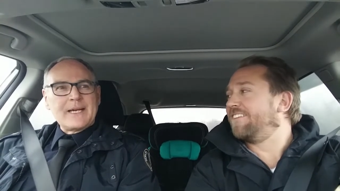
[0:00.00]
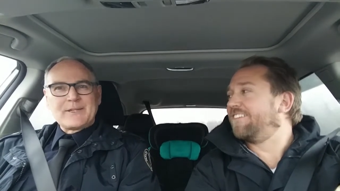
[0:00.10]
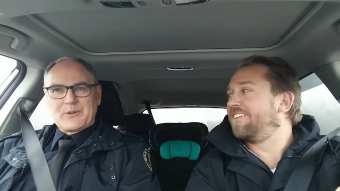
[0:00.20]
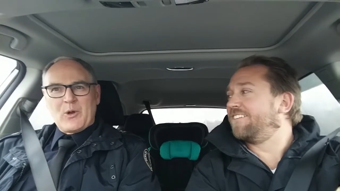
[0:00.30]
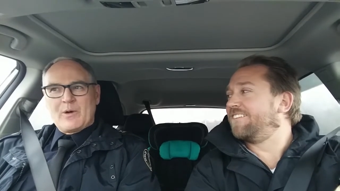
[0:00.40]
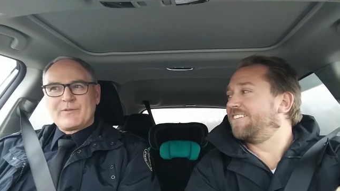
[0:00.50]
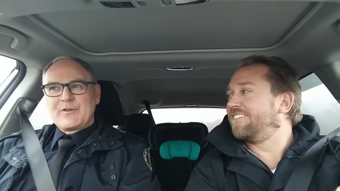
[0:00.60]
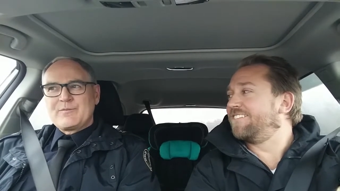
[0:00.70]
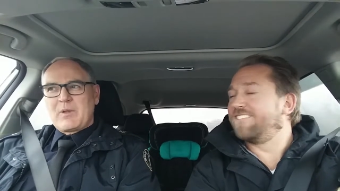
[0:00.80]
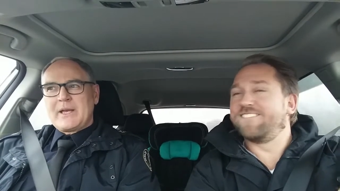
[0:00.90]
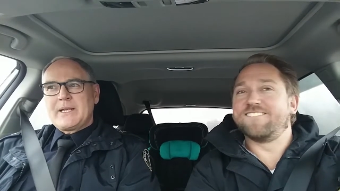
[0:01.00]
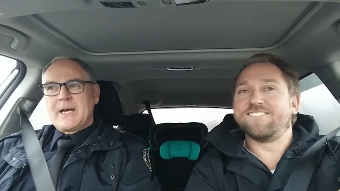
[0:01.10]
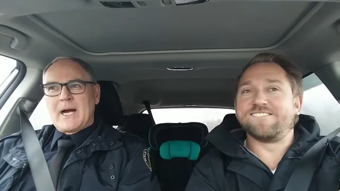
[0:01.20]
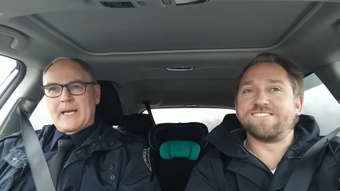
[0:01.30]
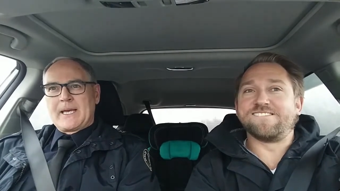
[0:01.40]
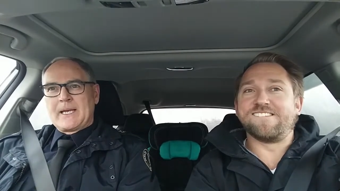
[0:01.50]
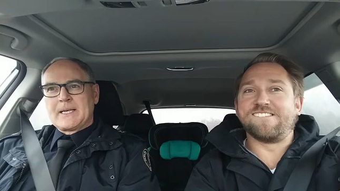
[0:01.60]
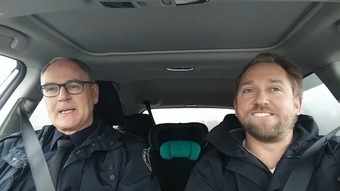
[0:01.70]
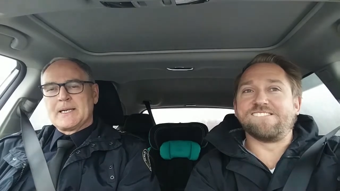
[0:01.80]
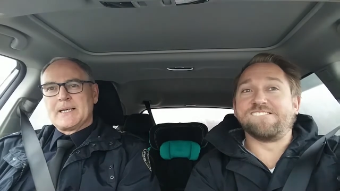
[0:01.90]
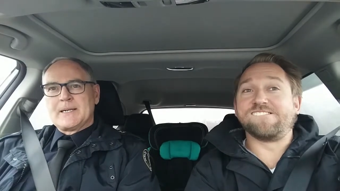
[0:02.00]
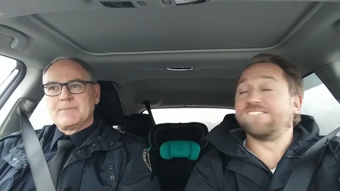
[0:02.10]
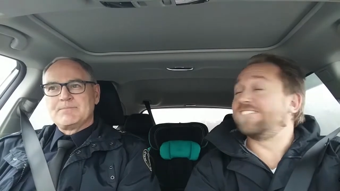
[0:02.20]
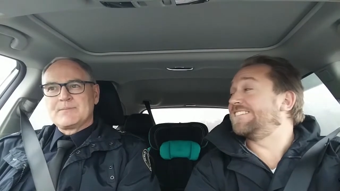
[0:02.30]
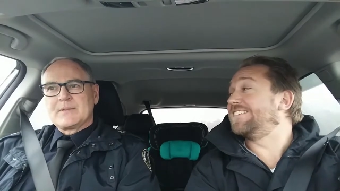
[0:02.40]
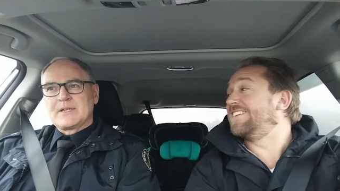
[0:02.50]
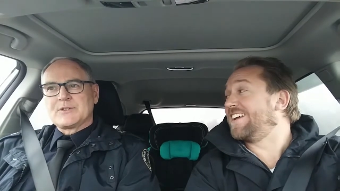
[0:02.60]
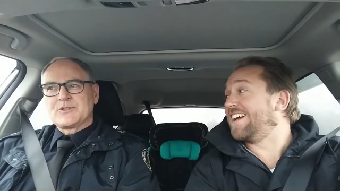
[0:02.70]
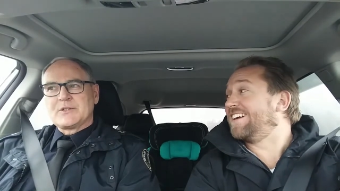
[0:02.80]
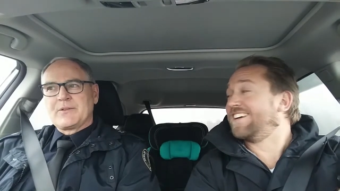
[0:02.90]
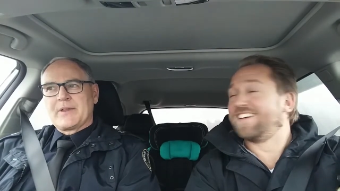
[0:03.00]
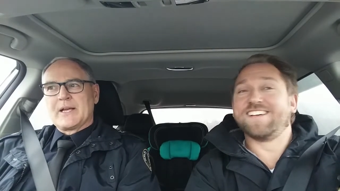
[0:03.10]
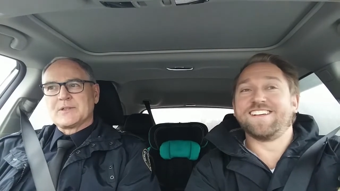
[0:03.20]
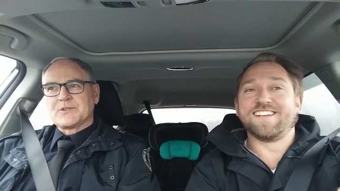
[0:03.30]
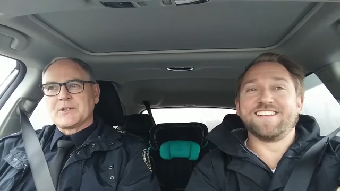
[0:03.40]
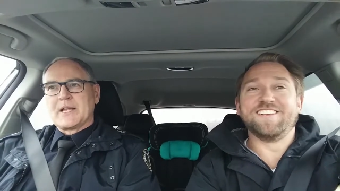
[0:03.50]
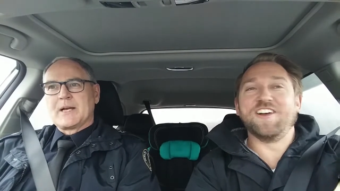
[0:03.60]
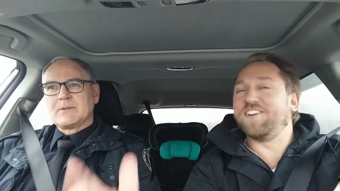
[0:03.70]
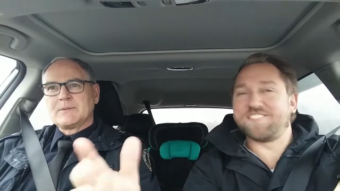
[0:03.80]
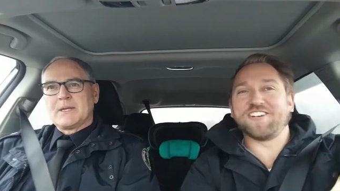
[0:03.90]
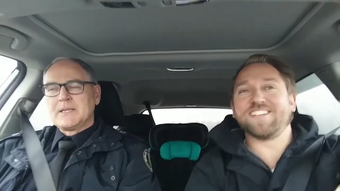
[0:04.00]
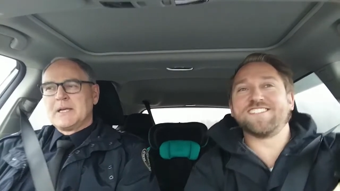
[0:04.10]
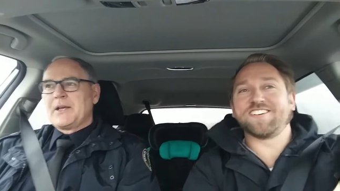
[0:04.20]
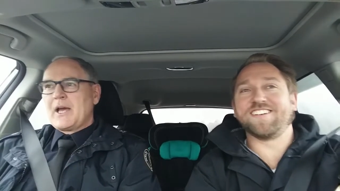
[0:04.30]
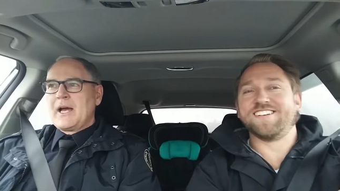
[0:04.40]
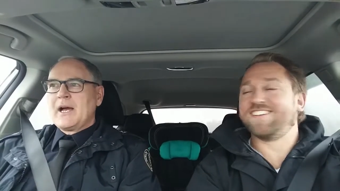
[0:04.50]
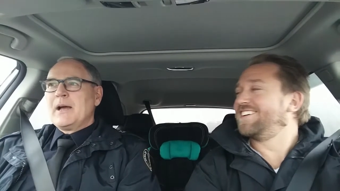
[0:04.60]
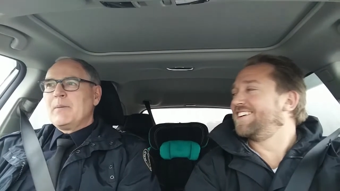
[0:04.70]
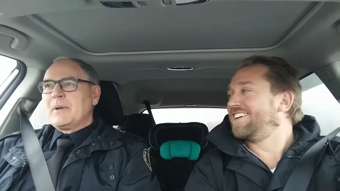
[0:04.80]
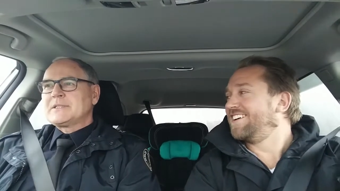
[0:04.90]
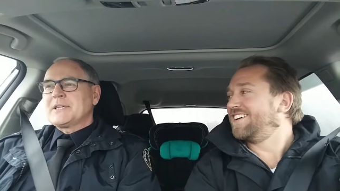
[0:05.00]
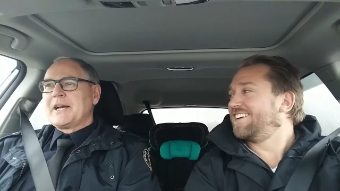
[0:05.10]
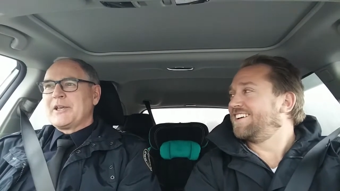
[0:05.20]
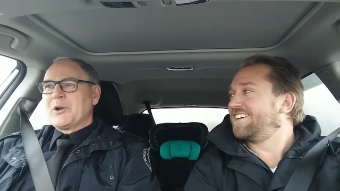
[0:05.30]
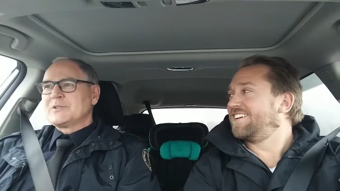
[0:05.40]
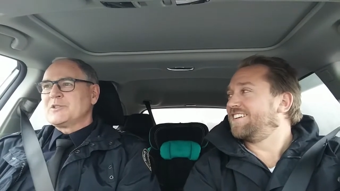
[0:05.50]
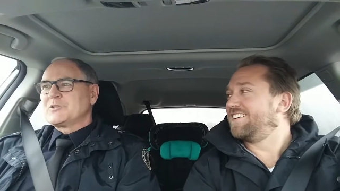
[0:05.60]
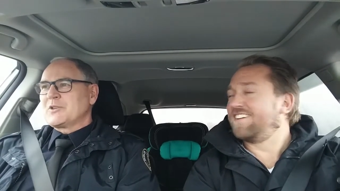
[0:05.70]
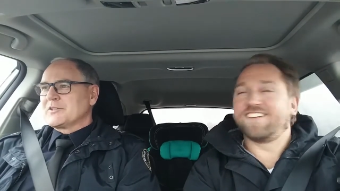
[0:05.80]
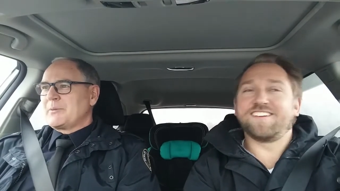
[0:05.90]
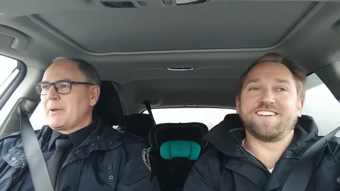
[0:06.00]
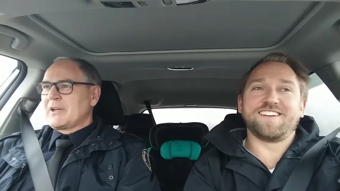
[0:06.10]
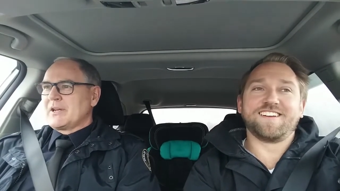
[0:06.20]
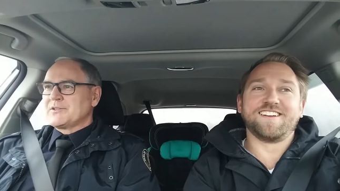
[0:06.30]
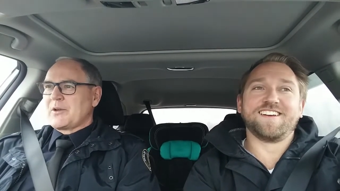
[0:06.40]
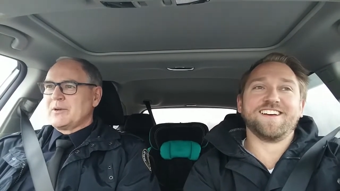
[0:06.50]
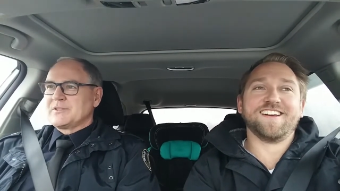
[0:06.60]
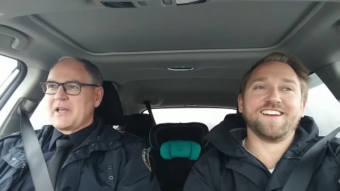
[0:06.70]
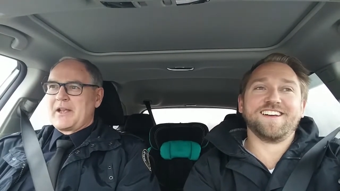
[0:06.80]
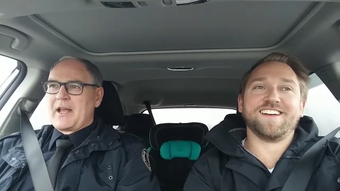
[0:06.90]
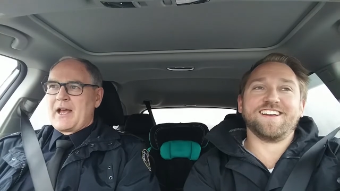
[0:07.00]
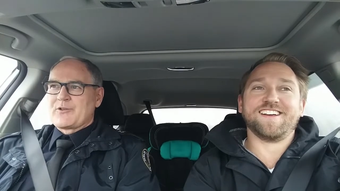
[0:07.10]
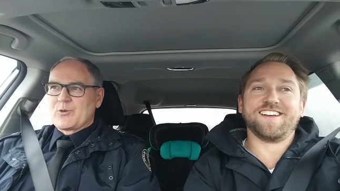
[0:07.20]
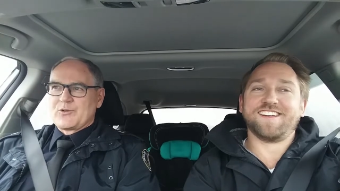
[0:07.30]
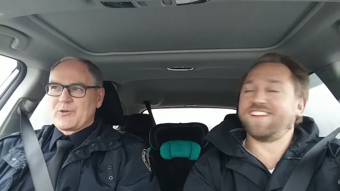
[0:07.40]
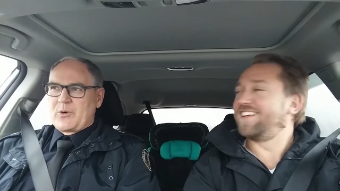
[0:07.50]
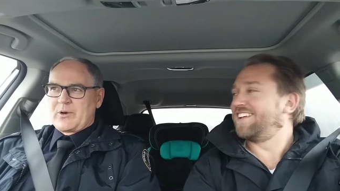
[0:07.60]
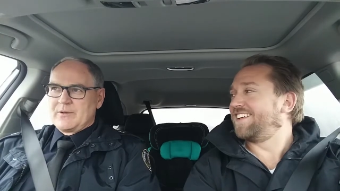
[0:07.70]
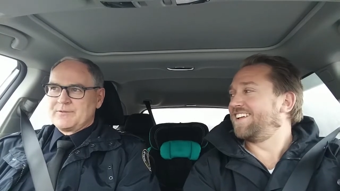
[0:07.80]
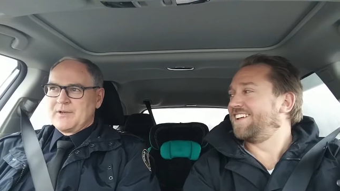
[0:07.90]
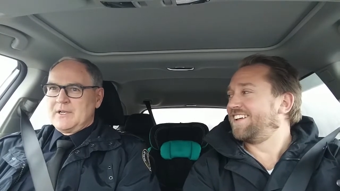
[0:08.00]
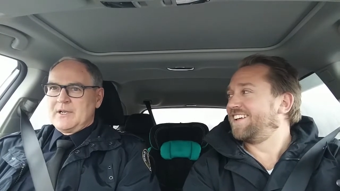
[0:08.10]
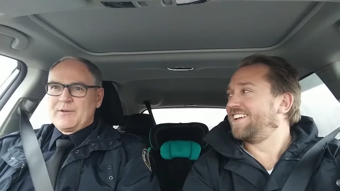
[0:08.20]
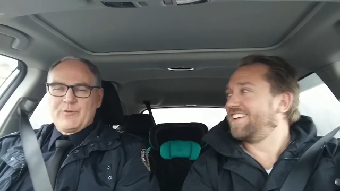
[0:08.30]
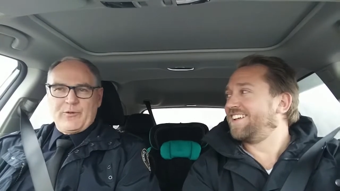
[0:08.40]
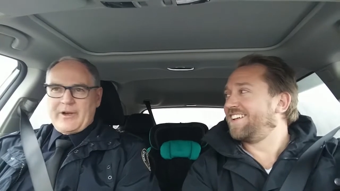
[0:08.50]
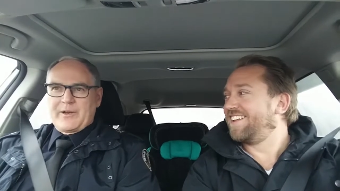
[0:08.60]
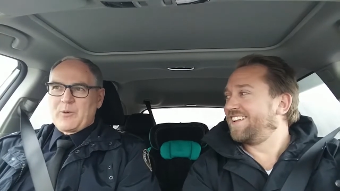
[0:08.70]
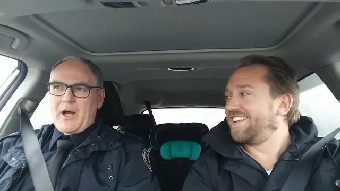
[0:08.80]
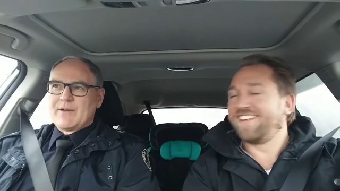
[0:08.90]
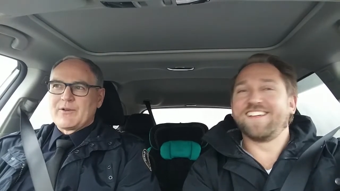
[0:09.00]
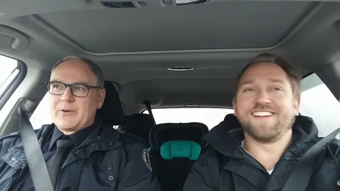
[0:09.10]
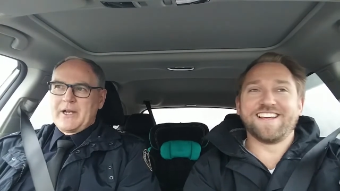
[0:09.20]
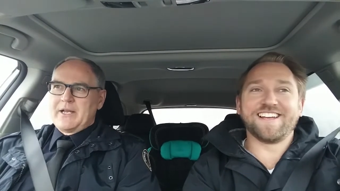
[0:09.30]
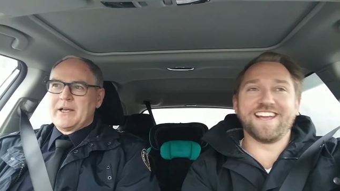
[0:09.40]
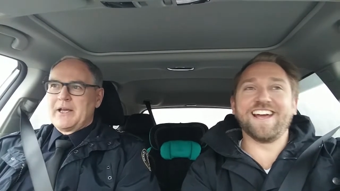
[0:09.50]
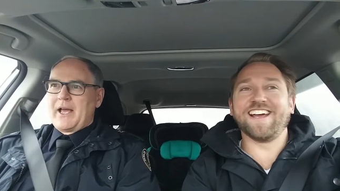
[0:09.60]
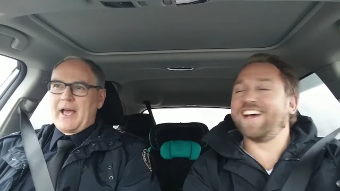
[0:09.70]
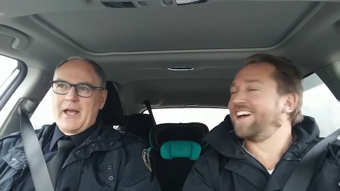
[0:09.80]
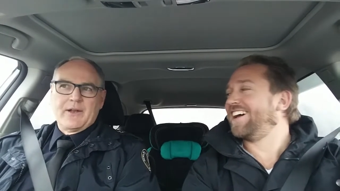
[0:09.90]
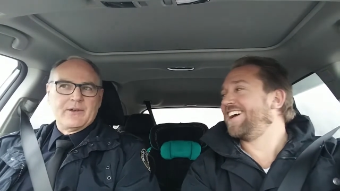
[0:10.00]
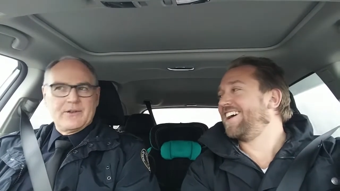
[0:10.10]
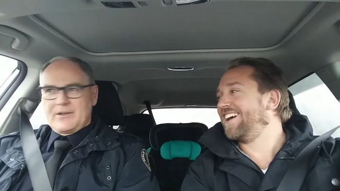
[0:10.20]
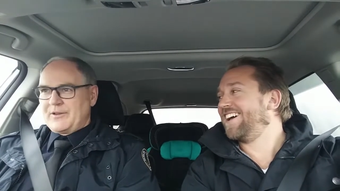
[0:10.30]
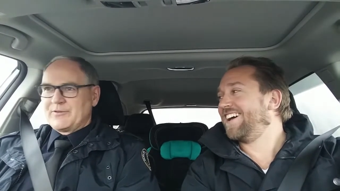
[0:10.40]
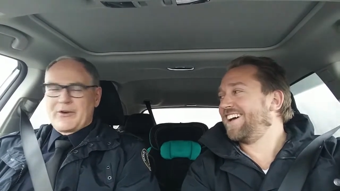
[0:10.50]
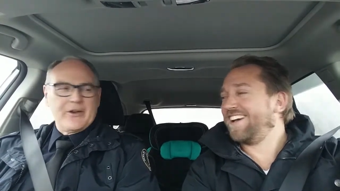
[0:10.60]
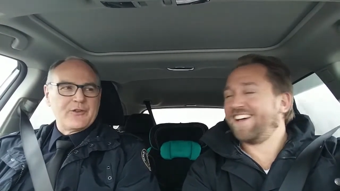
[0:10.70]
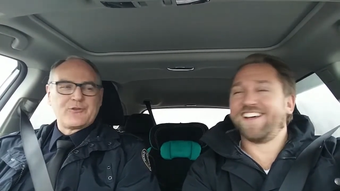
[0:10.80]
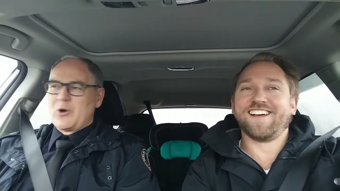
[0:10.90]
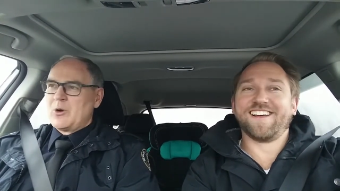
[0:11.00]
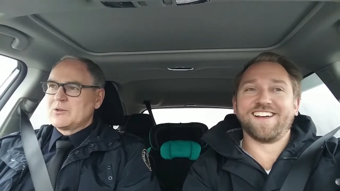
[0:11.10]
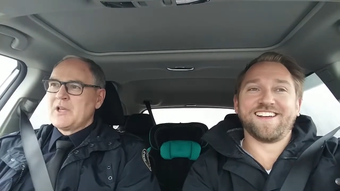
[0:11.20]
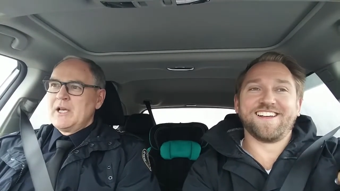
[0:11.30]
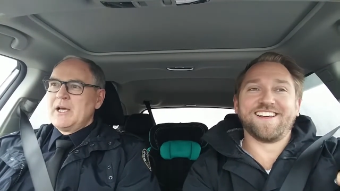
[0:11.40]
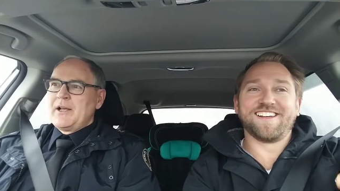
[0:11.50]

Speaker 1: I don't know if we've played hockey. Um, okay. I should know the answer to that. No, it's okay. It's okay. Yeah, but uh, you know, it's interesting because there is that natural sort of friendly rivalry yeah, yeah. and in the various jokes.